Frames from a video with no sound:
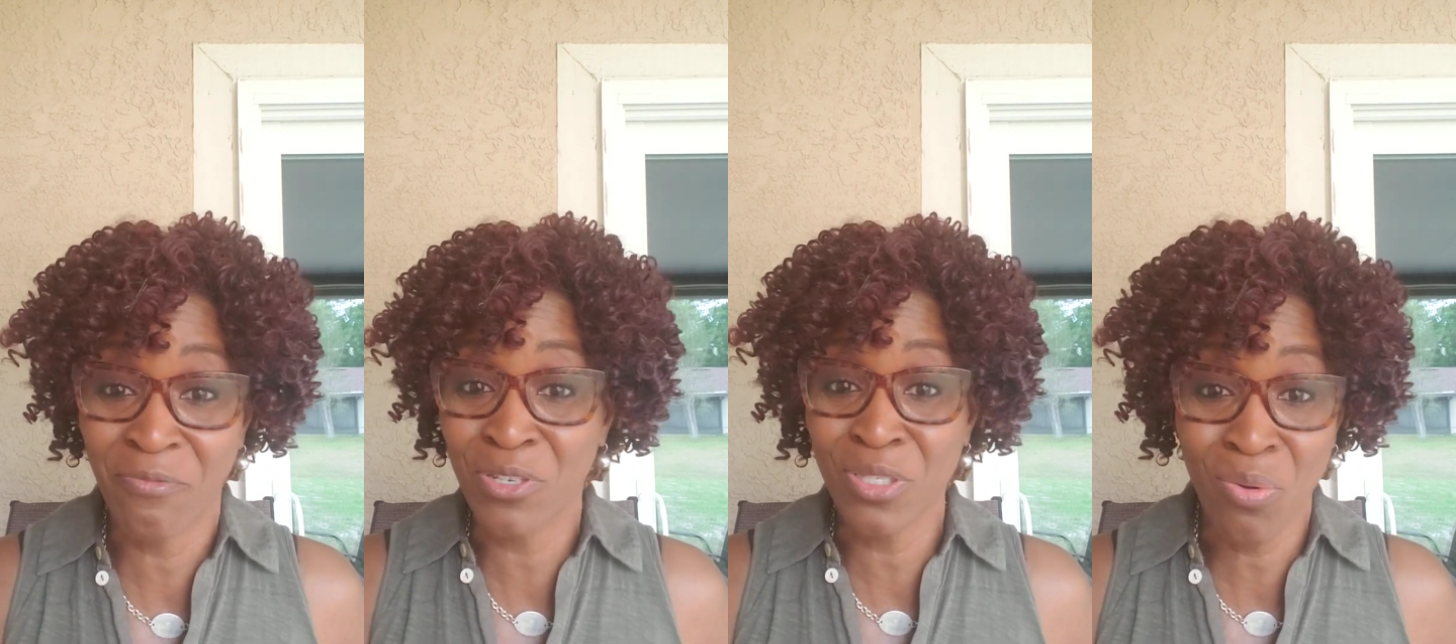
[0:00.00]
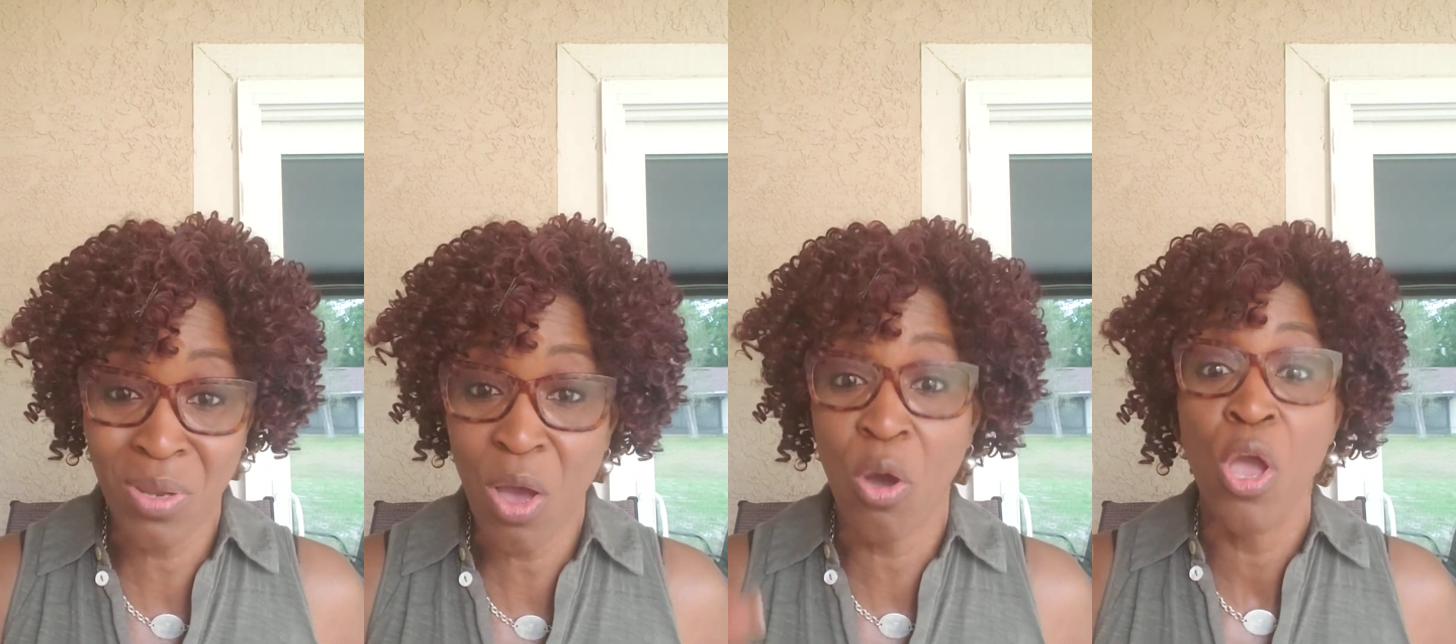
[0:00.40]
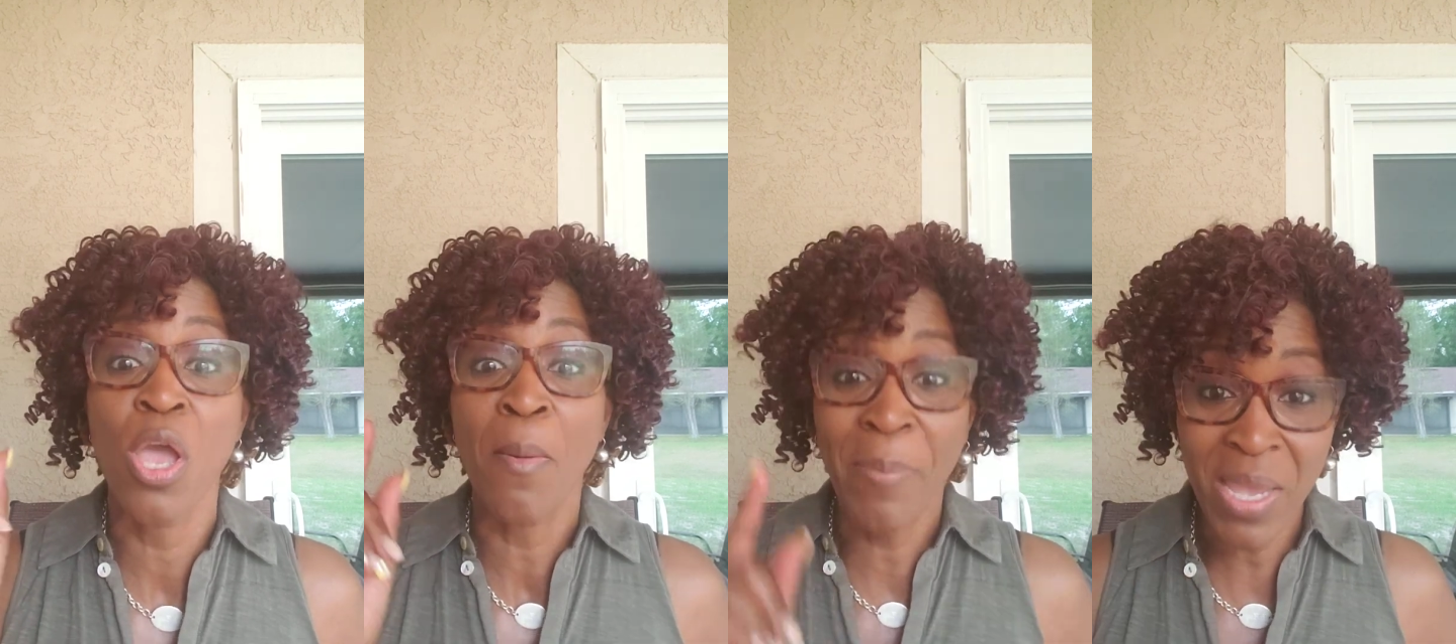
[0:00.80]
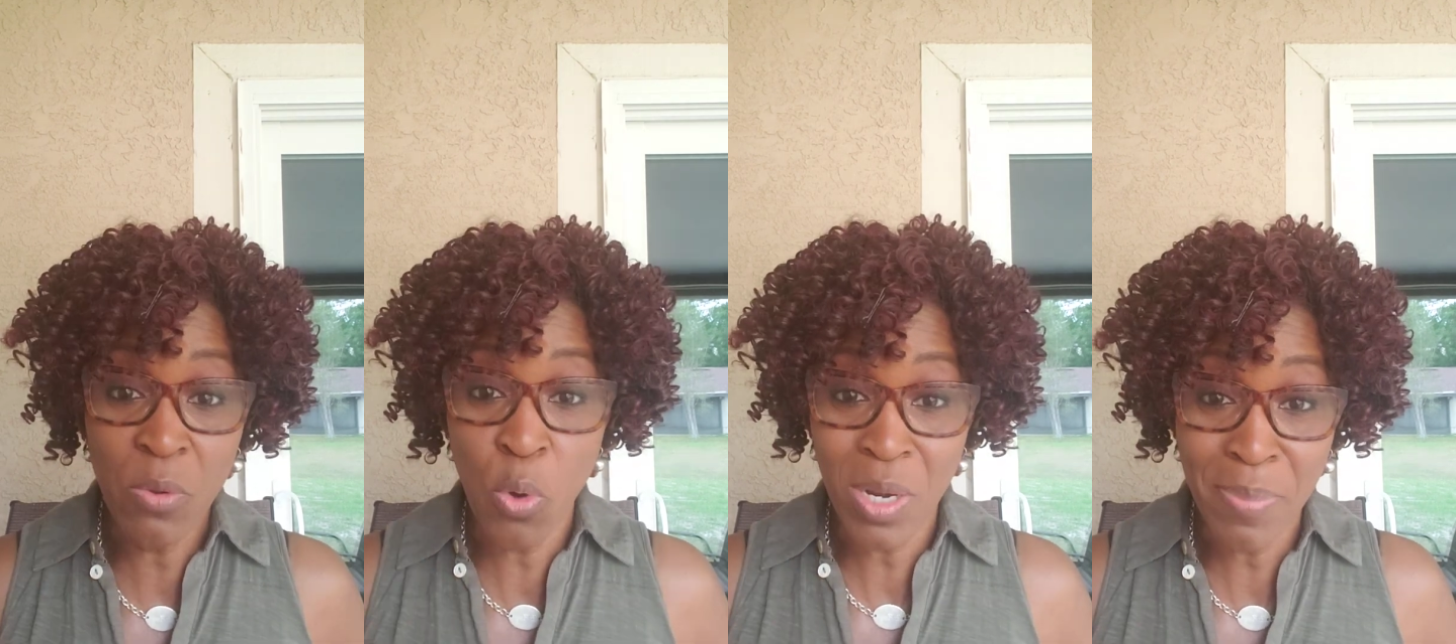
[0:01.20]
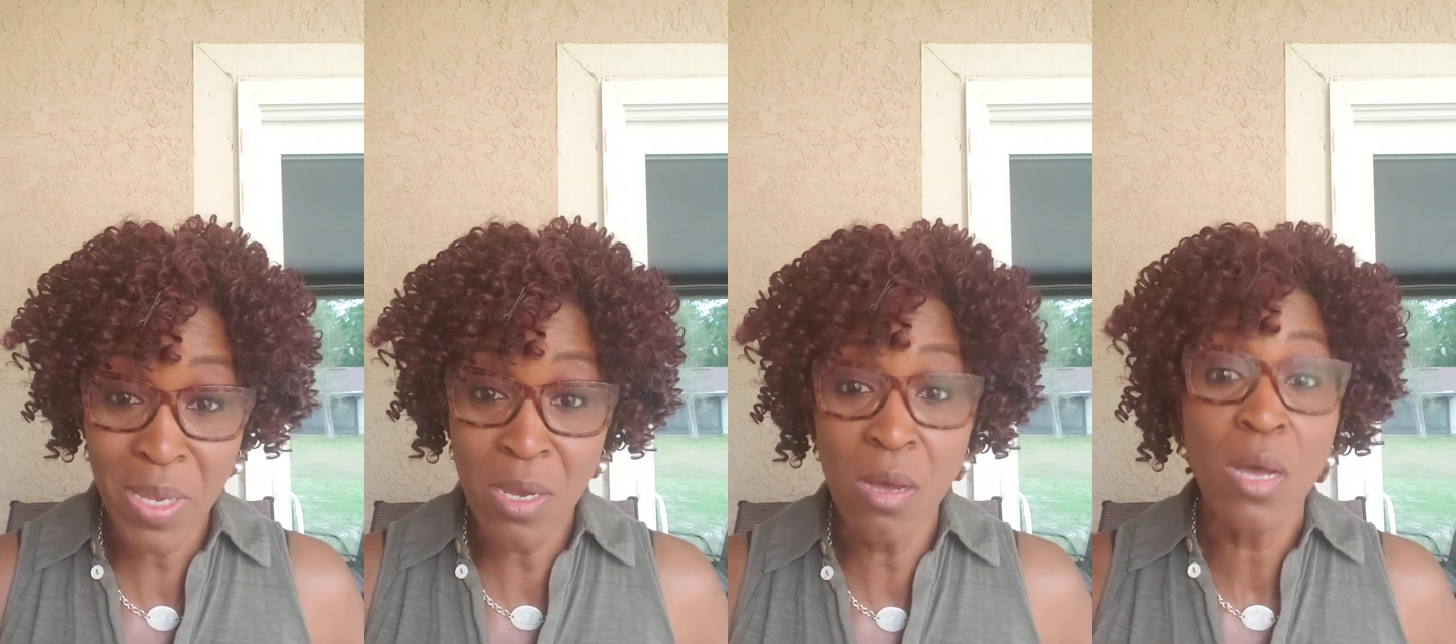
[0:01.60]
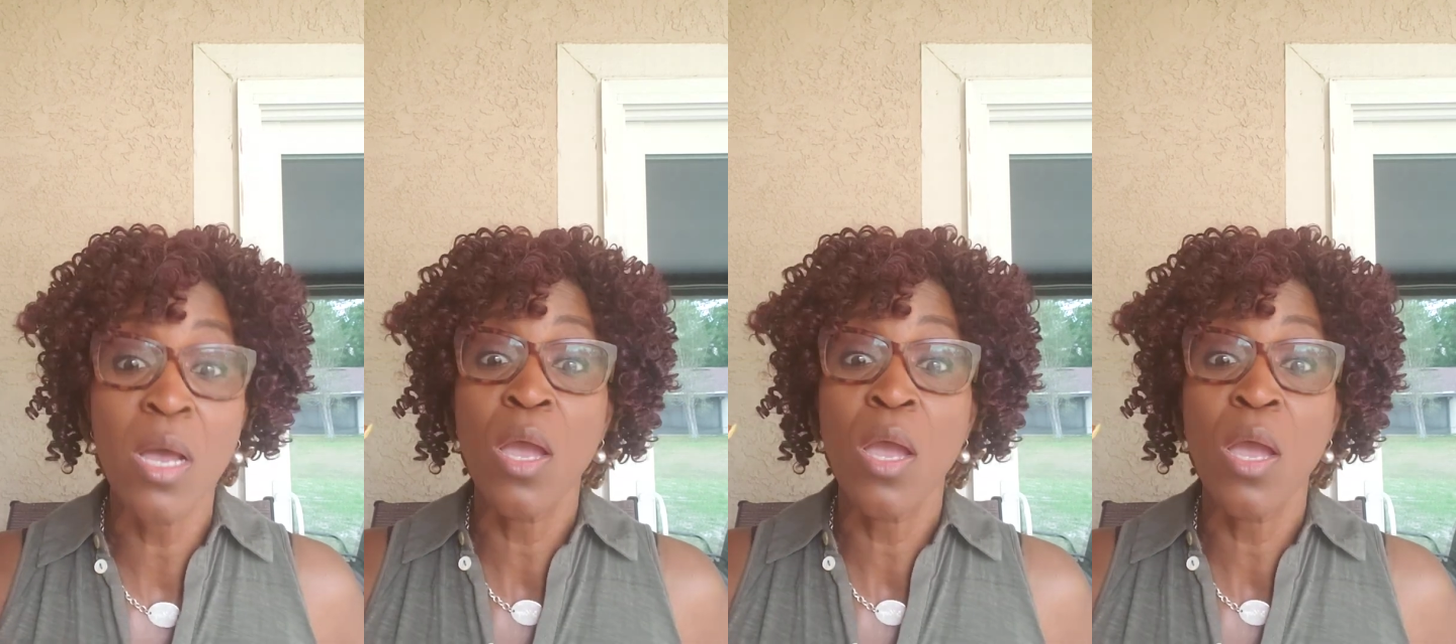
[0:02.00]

for so long. Pay your water bill.